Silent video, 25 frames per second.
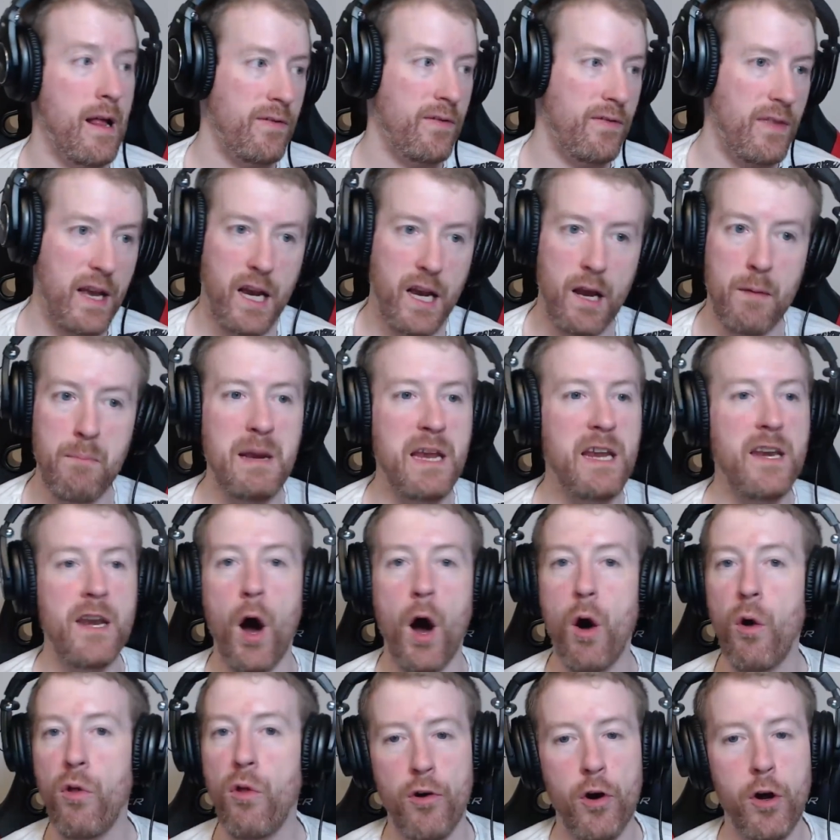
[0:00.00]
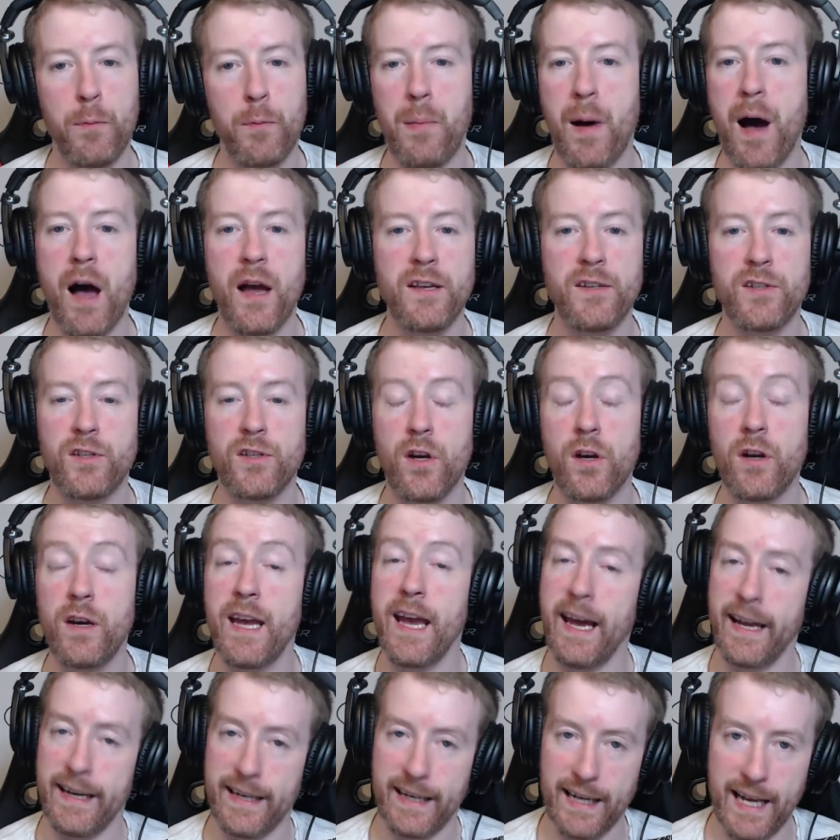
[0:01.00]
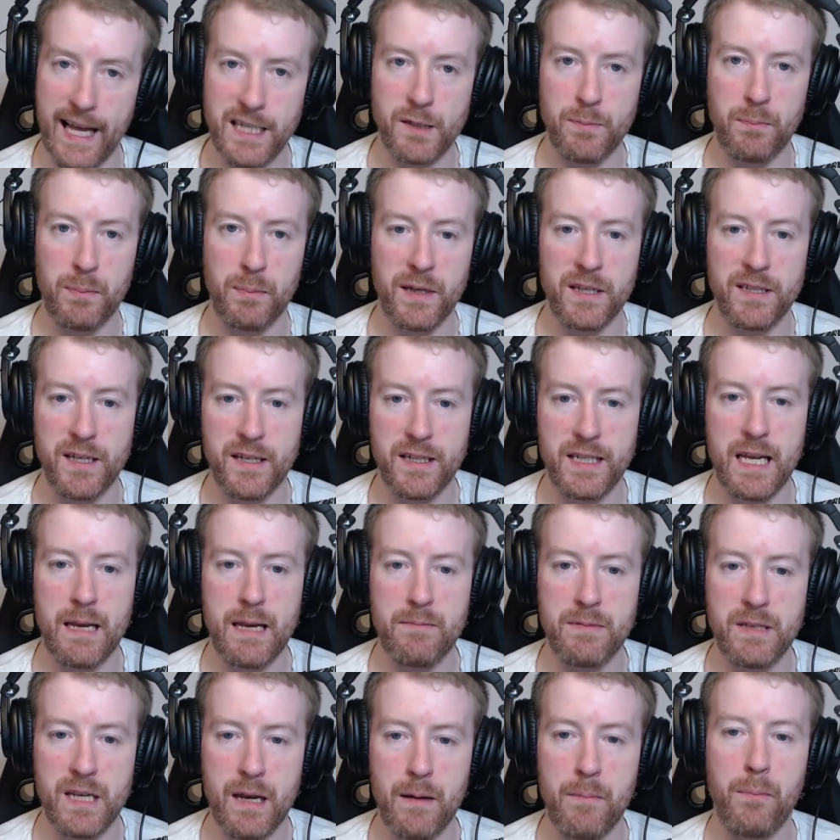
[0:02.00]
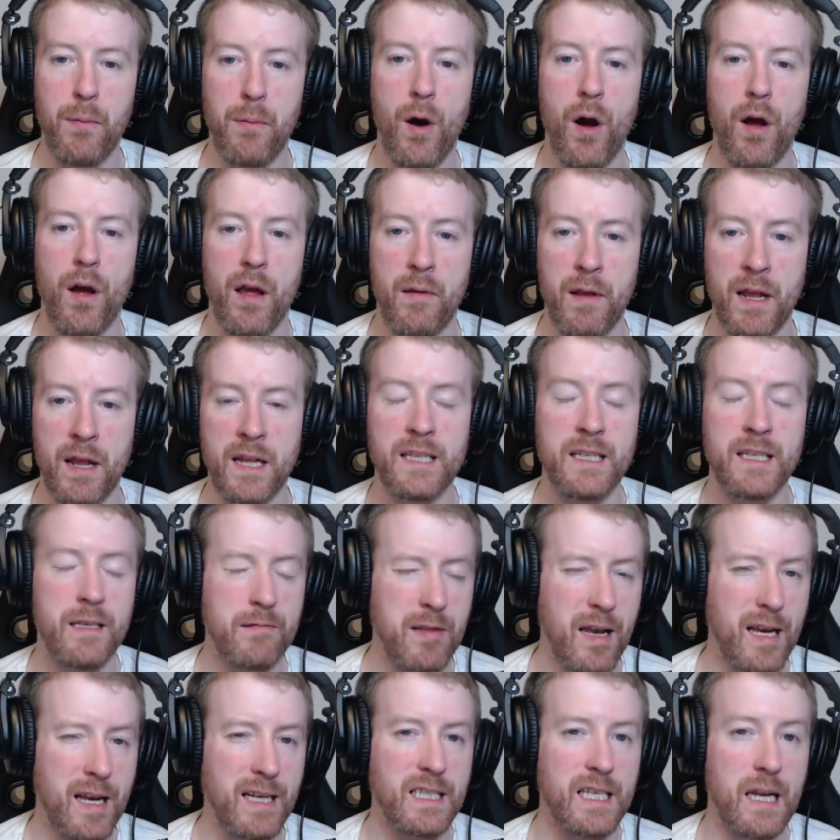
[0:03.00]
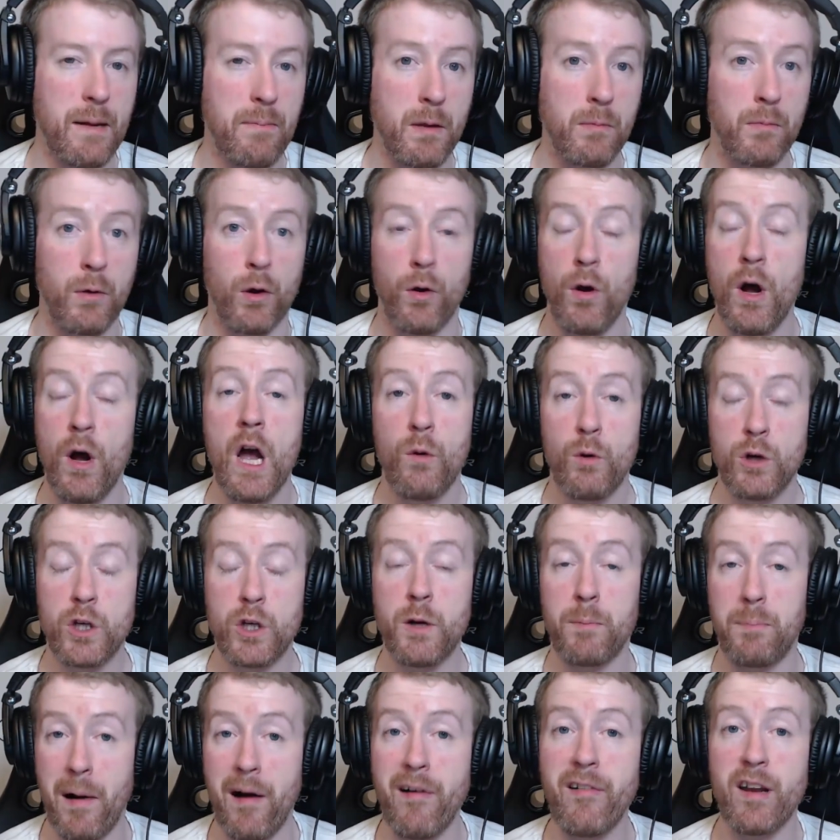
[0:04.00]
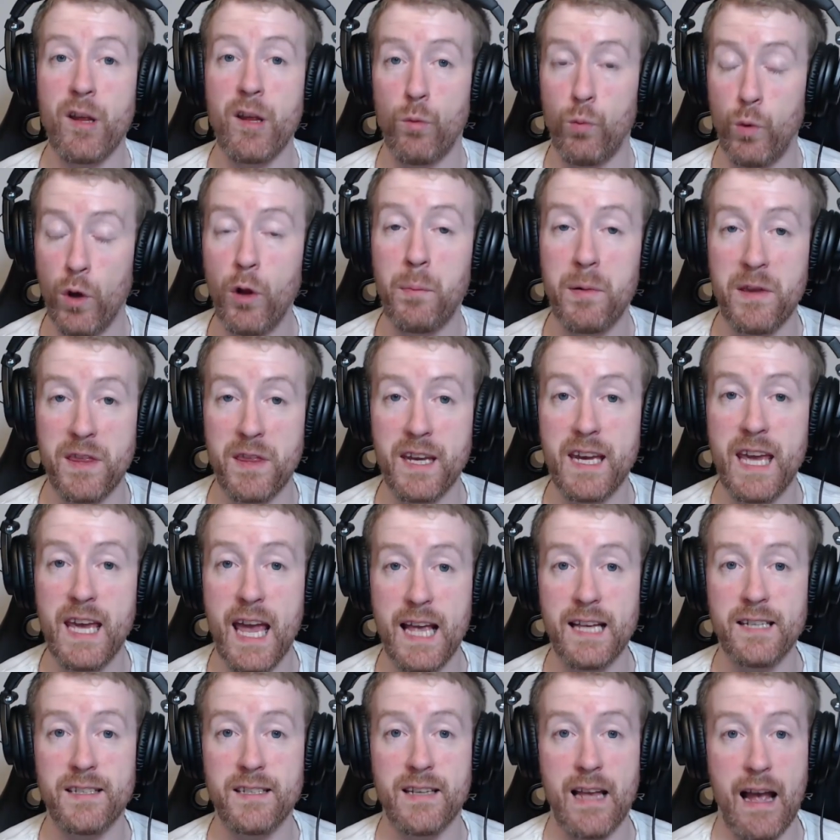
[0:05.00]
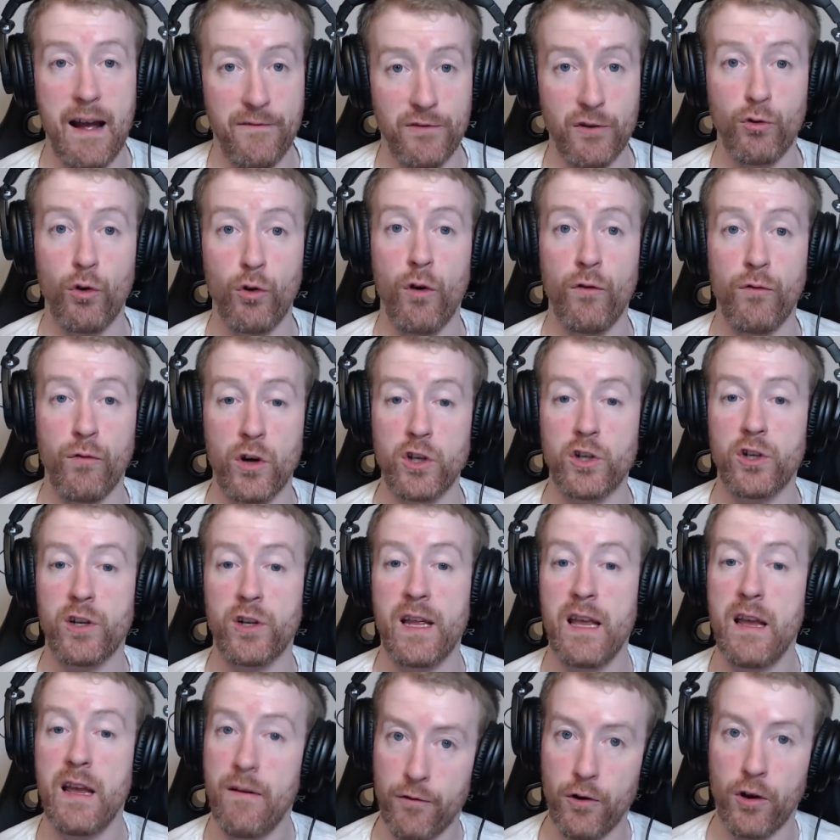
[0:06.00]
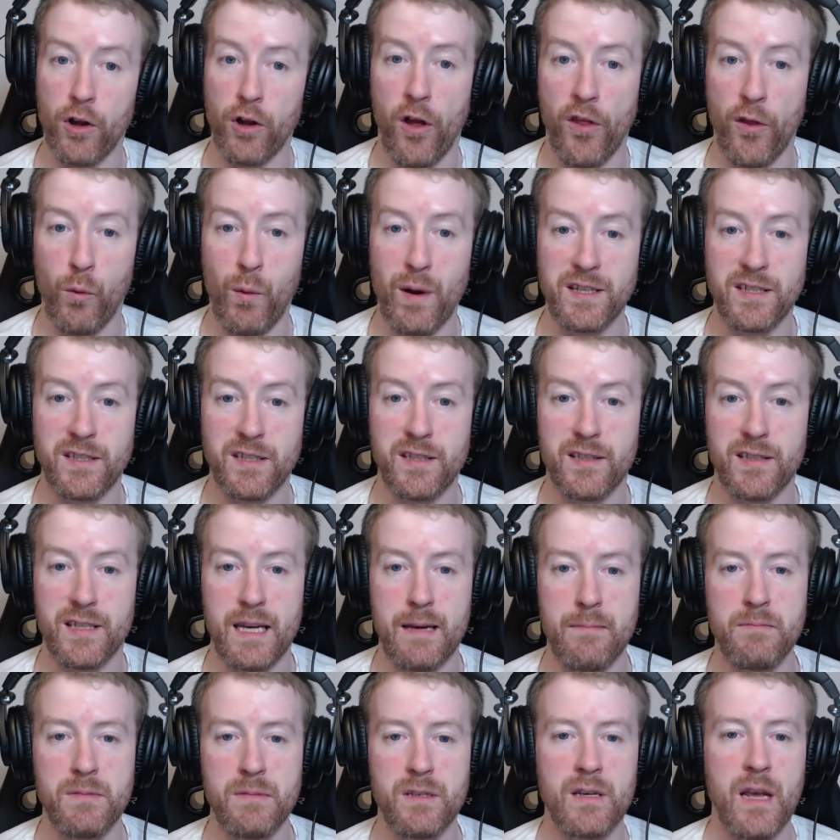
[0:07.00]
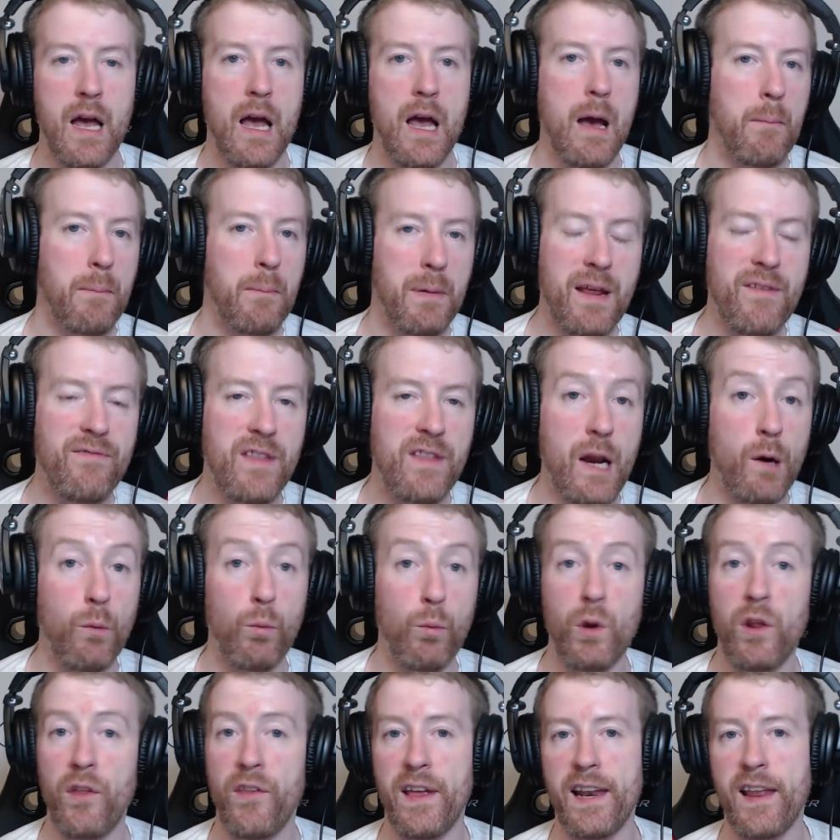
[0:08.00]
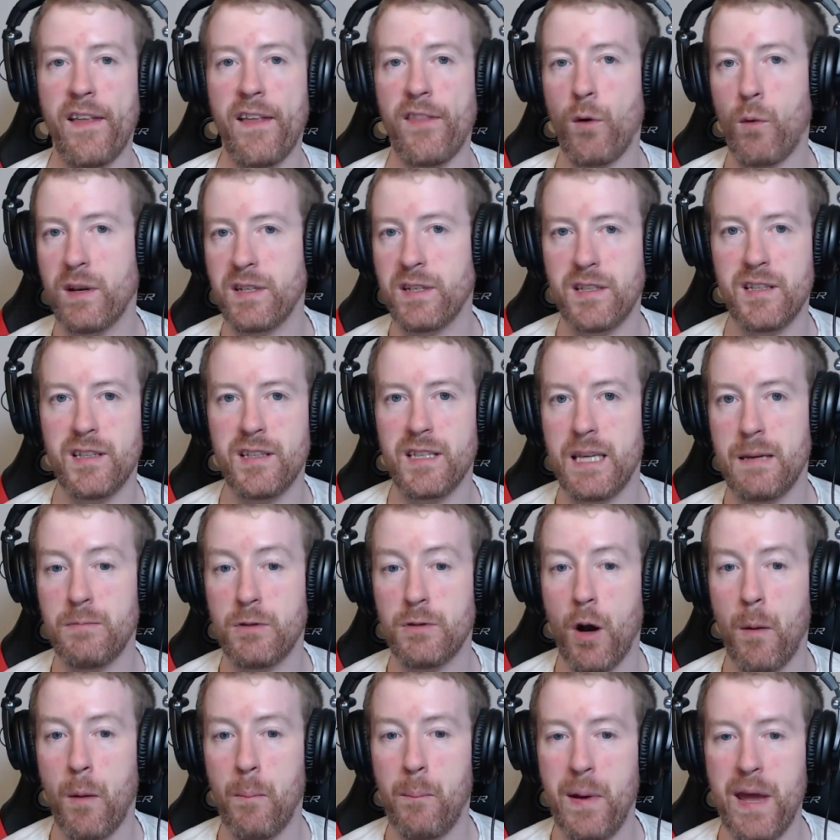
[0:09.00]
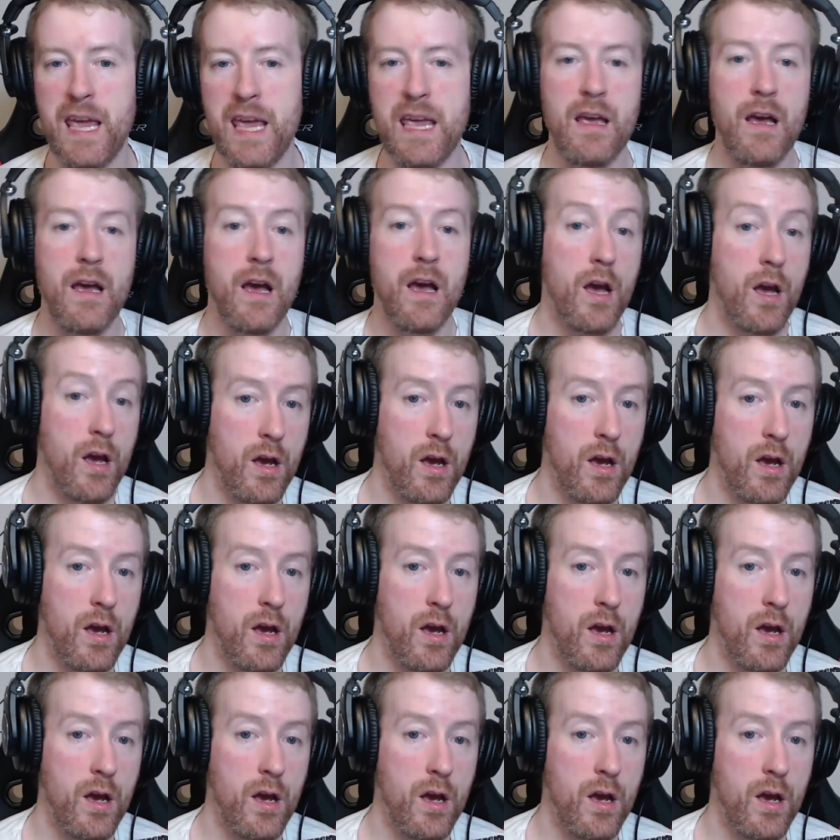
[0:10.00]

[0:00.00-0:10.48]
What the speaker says: There can be no third-party circuit unless Blizzard deems it acceptable, which apparently will be the case after Overwatch League for a lot of the Western teams. But even then, will they let the Western teams compete?